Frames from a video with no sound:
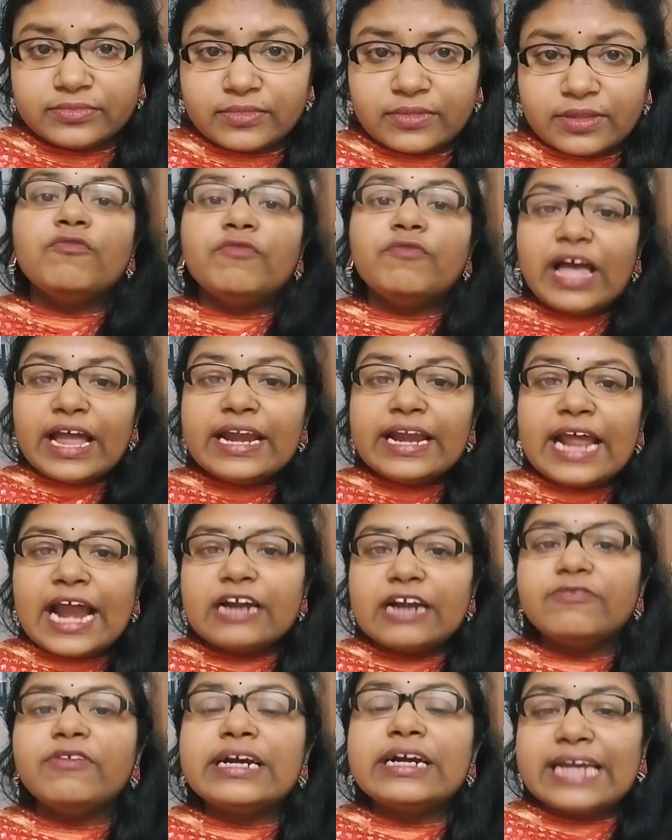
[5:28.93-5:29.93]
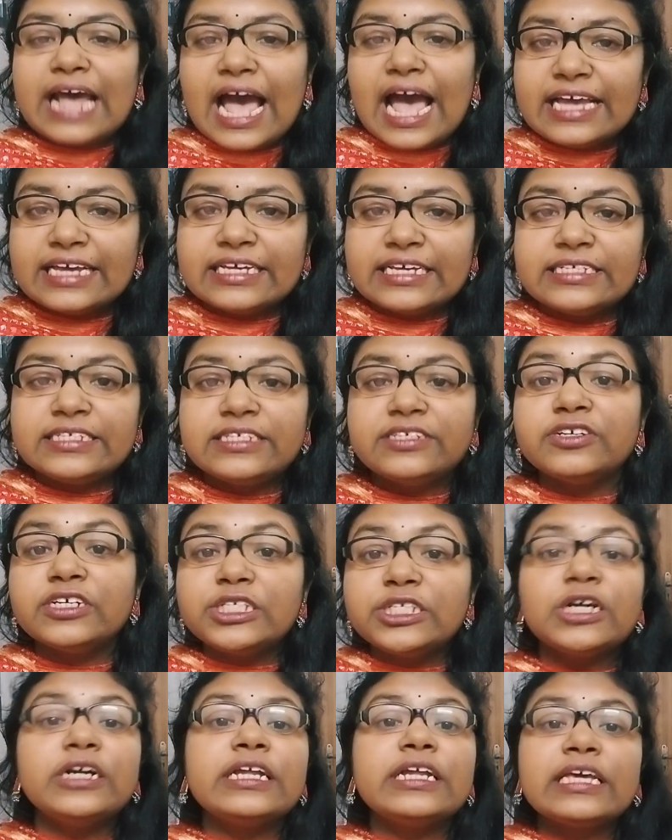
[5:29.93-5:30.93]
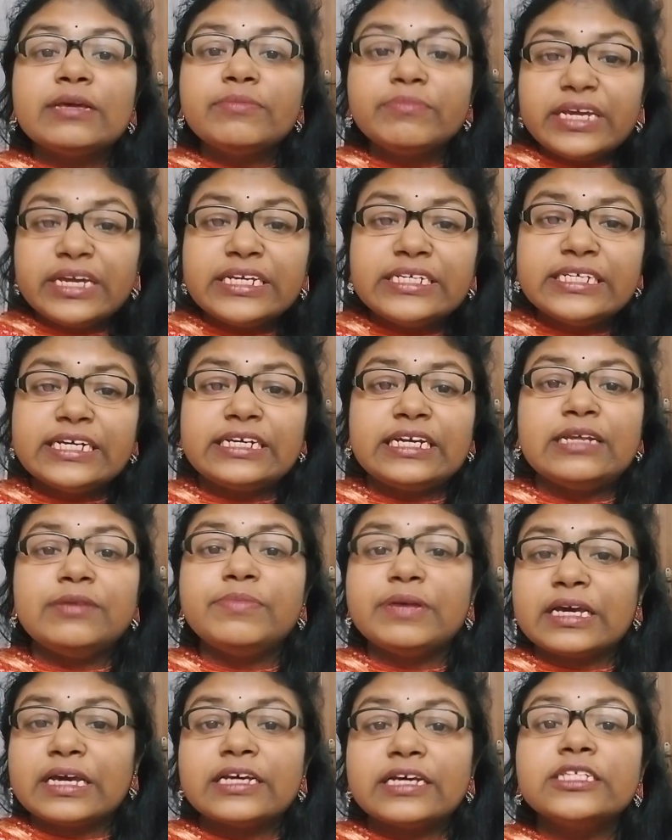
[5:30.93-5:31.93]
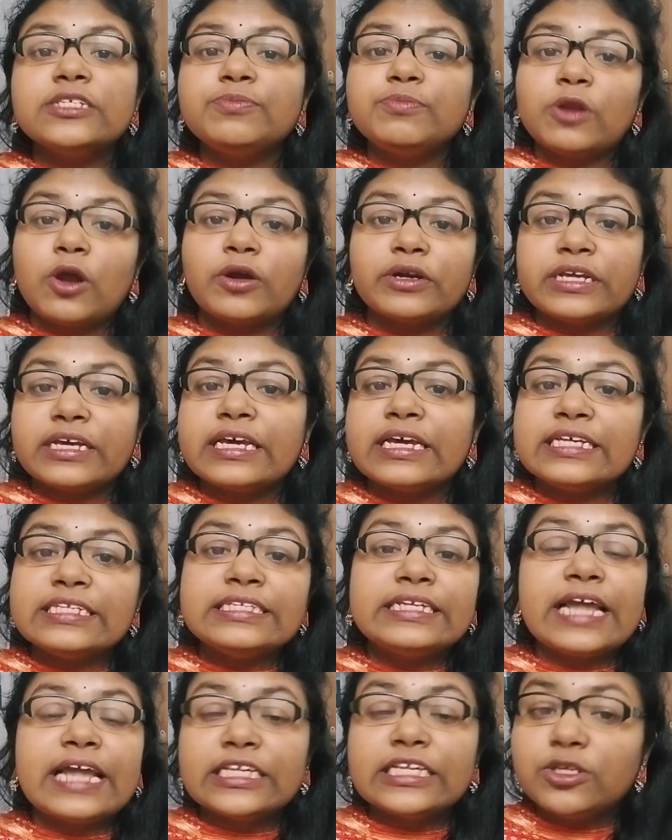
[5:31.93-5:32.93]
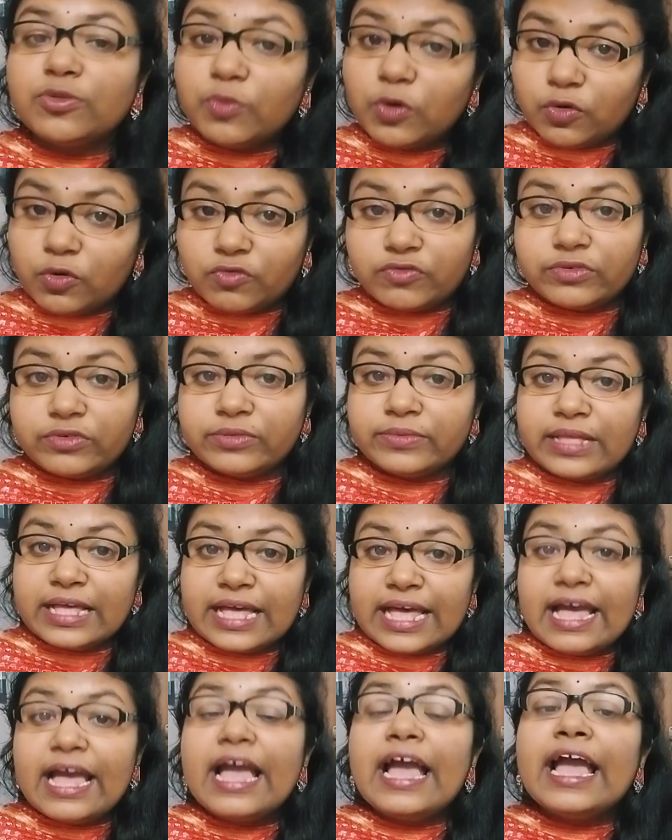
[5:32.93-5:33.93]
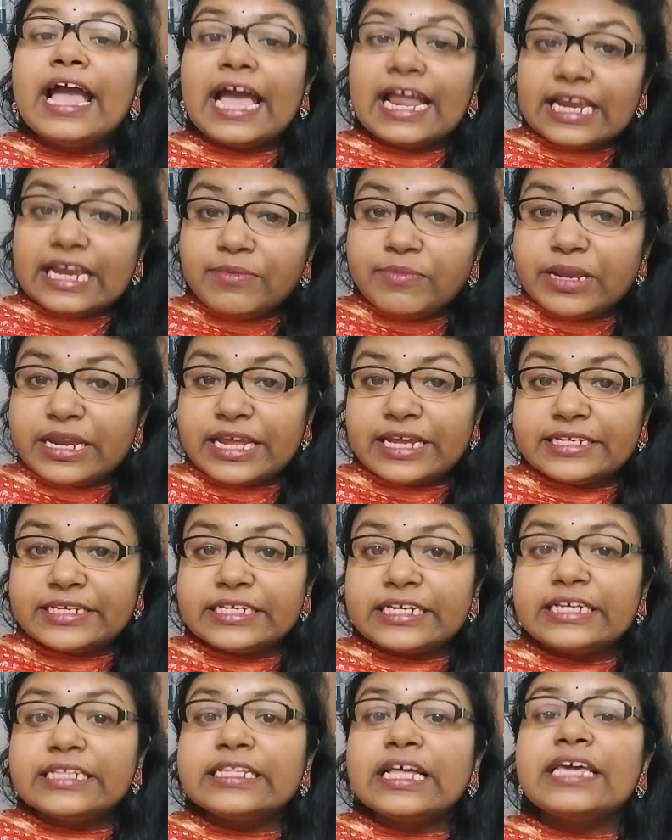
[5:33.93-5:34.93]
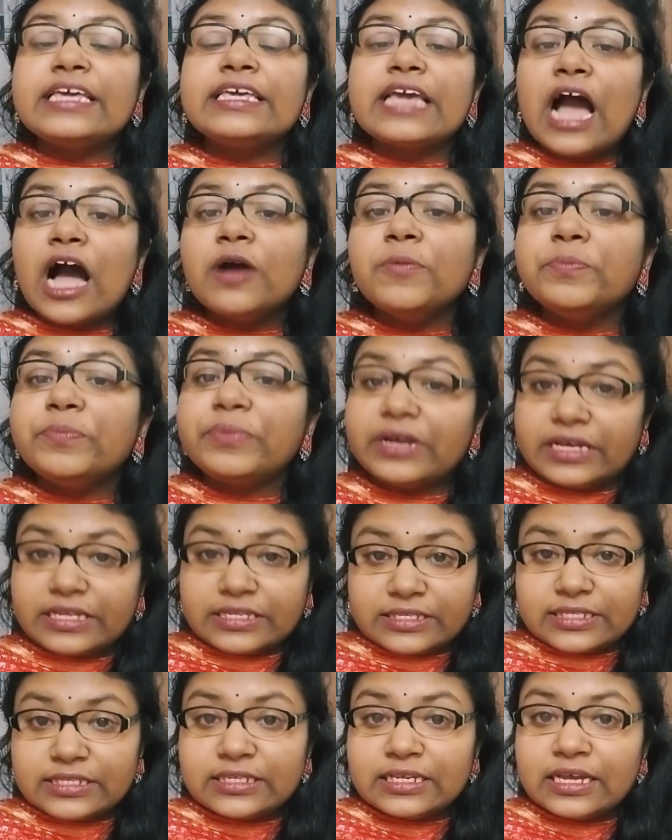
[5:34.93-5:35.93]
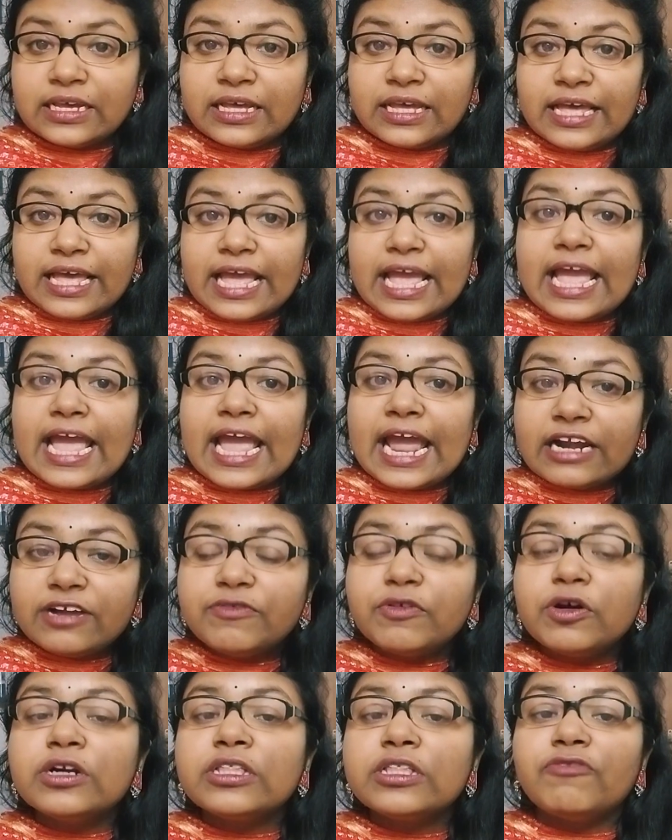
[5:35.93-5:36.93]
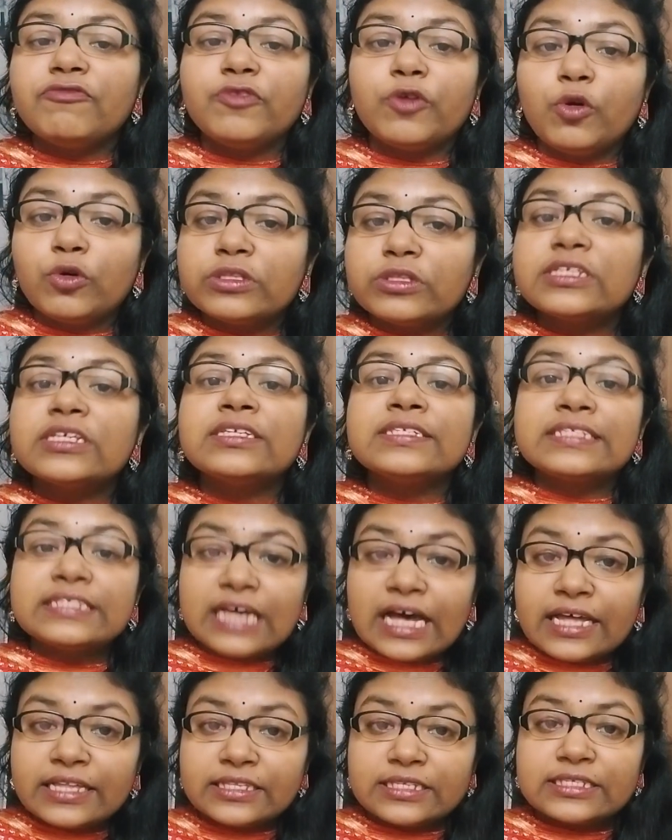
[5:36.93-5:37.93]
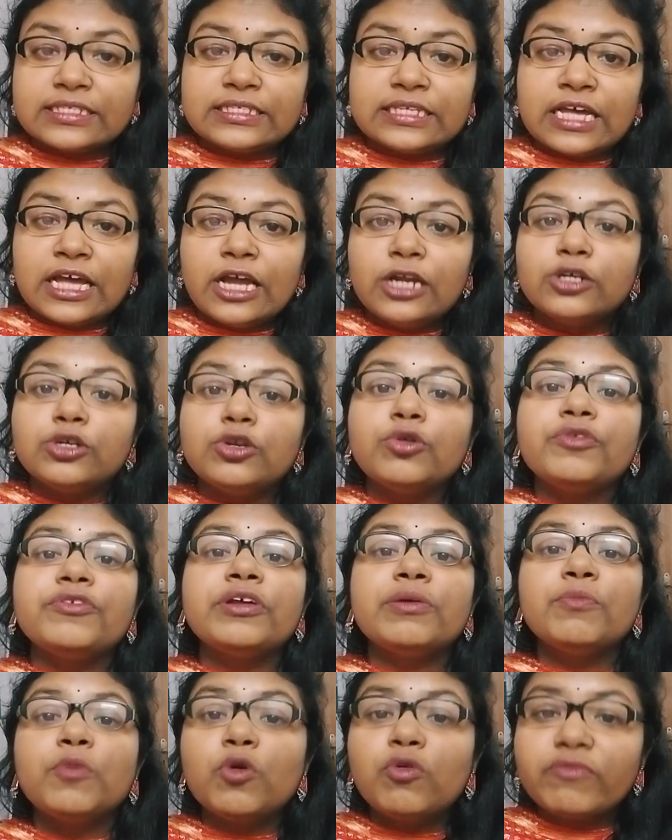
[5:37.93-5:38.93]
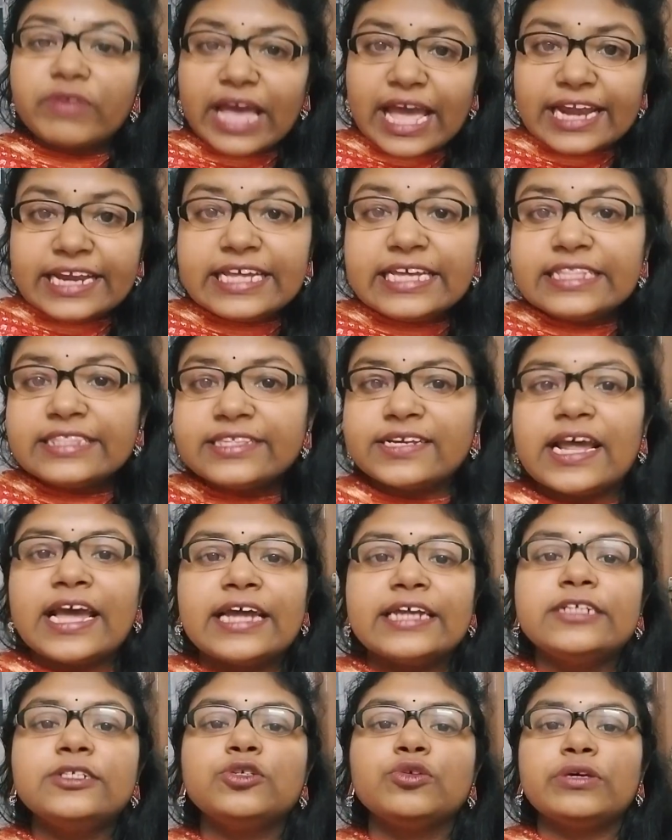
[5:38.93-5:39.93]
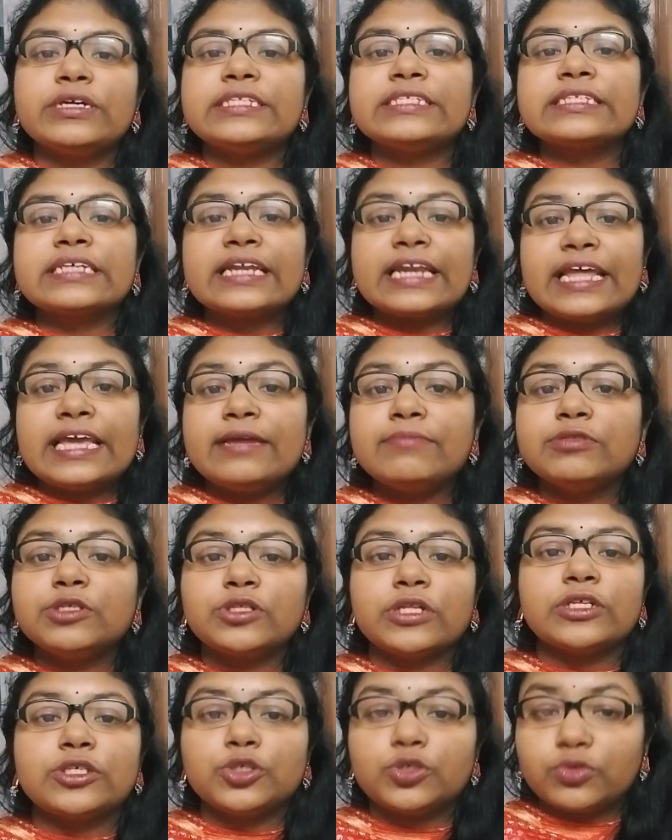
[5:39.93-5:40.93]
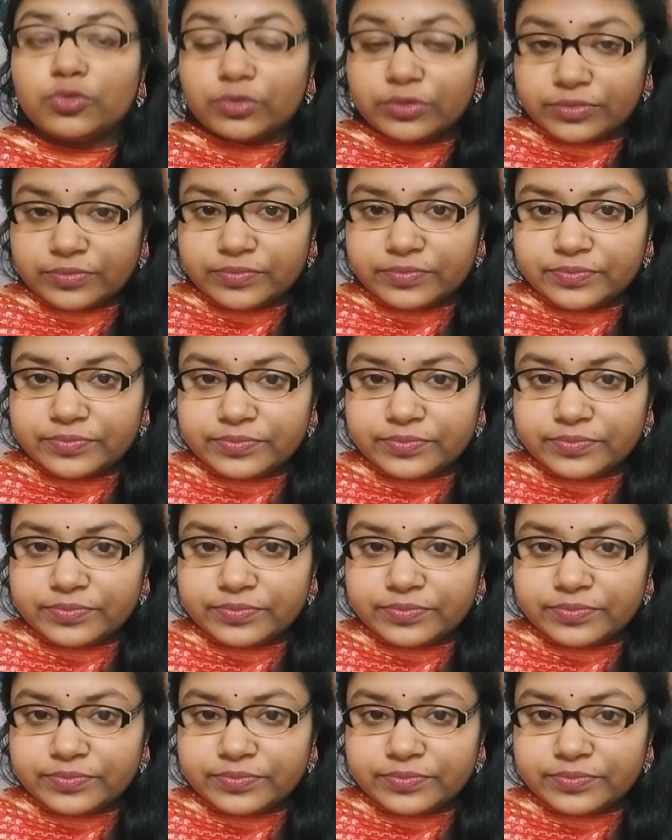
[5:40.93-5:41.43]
When Edward dies, Richard immediately begins plotting his next move, eliminating the young prince, Edward IV's sons, to remove any threat to his claim to the throne.